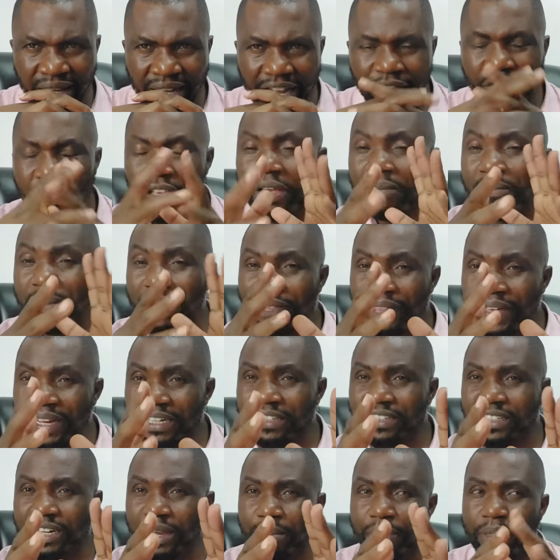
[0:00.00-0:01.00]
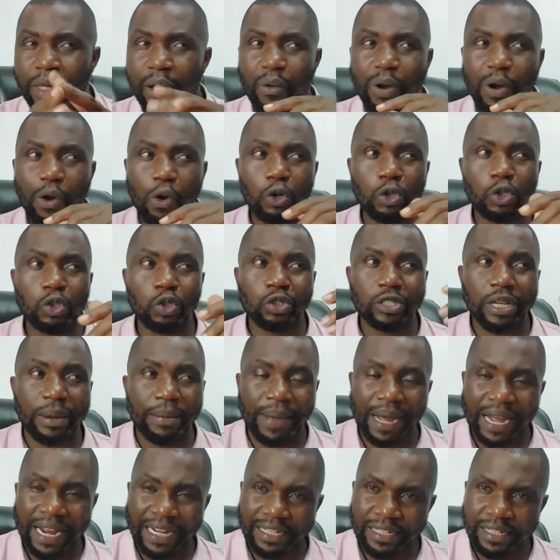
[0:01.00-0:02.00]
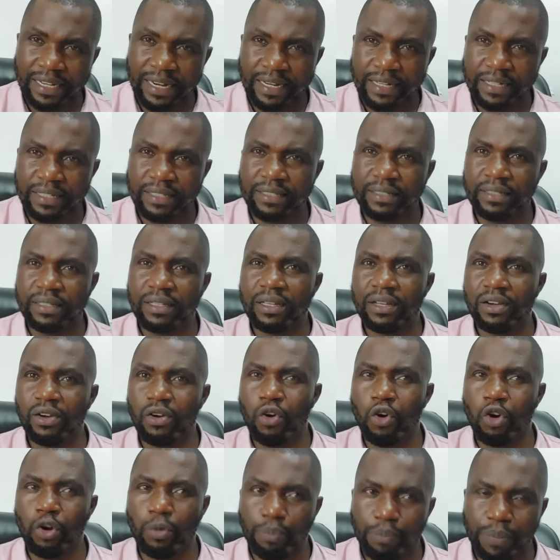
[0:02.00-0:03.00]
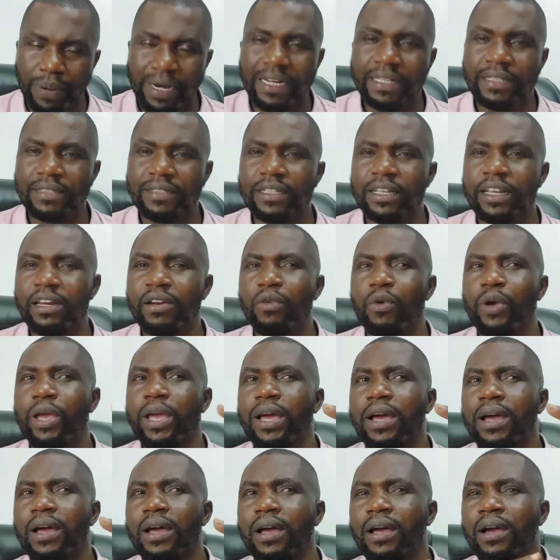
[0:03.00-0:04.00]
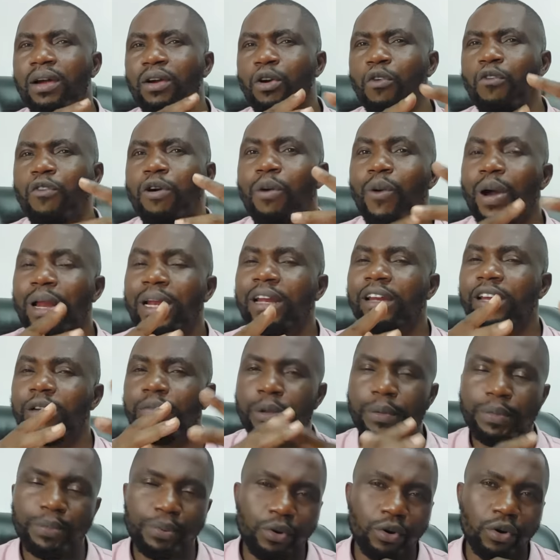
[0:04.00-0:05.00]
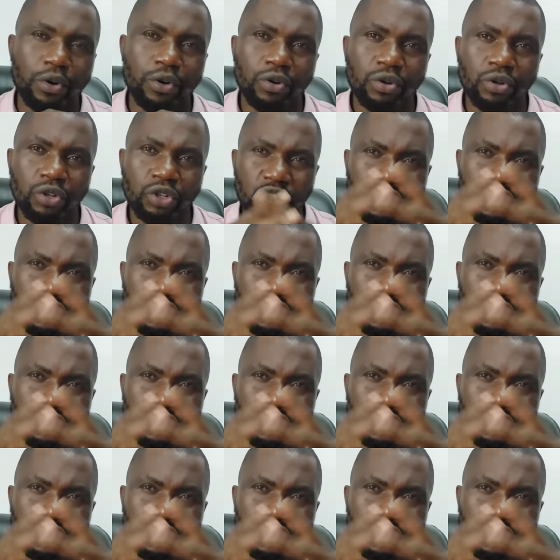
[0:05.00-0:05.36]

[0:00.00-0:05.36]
I think by that time there were also some attacks on Palestine where over 100 people,